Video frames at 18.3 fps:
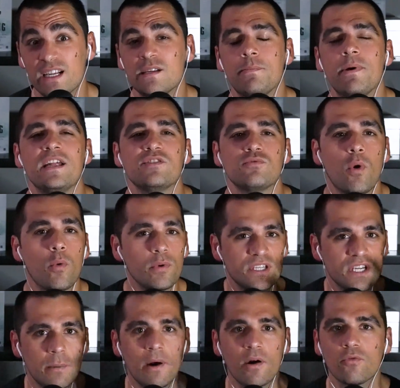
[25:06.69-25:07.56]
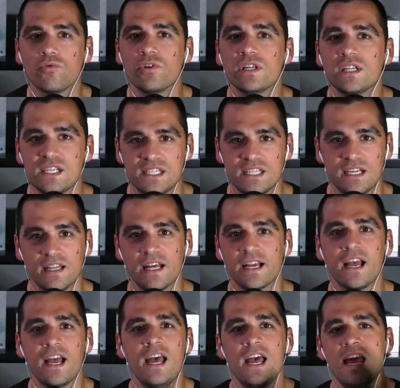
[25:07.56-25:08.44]
Depends. When we talk about real estate,
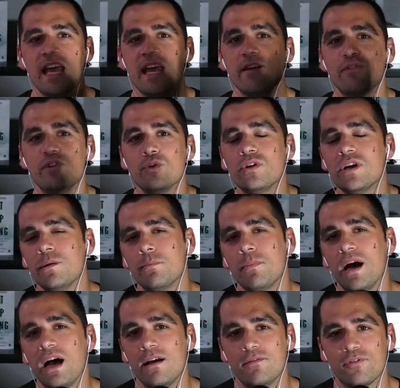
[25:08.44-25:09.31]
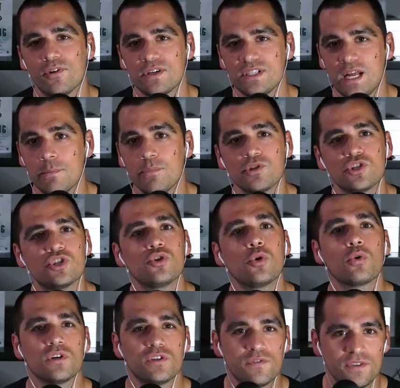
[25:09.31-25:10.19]
like if you can buy, for example,
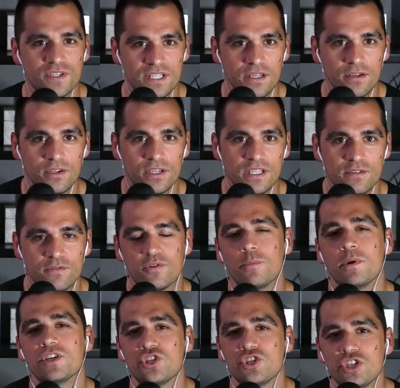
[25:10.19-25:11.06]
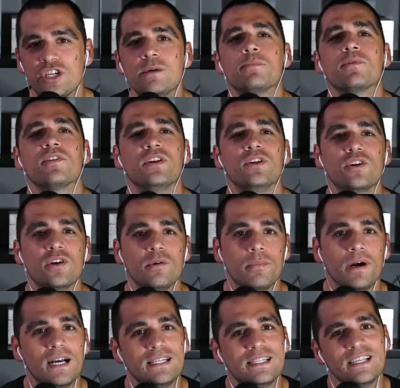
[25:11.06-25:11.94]
storage facilities for much cheaper than you can
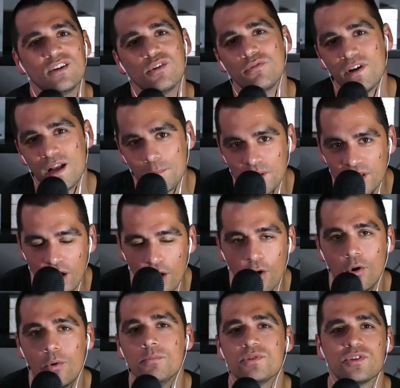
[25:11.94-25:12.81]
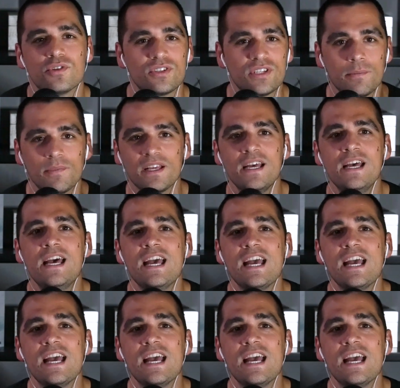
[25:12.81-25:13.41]
buy single family homes or something,